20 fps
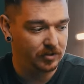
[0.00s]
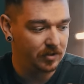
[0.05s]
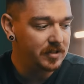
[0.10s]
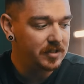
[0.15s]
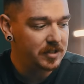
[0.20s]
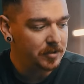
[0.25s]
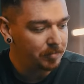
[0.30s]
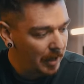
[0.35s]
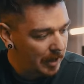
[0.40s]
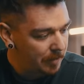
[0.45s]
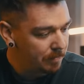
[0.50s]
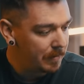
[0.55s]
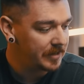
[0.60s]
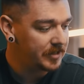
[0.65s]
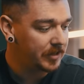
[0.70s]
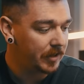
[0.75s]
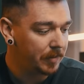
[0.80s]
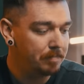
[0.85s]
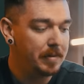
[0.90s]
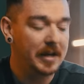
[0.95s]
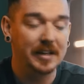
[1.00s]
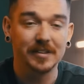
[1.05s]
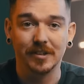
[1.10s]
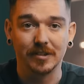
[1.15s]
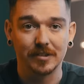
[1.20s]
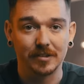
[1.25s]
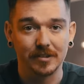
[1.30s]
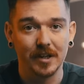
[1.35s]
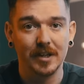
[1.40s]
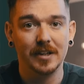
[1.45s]
So this is a Blackmagic
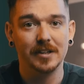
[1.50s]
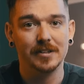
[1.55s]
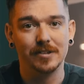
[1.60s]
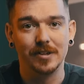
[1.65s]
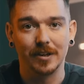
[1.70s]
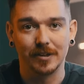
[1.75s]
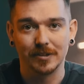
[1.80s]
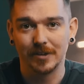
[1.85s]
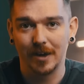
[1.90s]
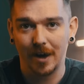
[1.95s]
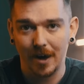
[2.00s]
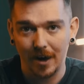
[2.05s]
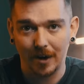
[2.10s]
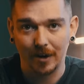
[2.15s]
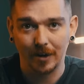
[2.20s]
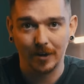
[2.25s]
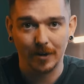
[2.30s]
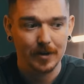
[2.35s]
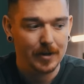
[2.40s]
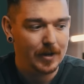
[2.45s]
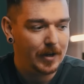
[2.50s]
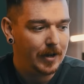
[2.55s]
Pyxis six K.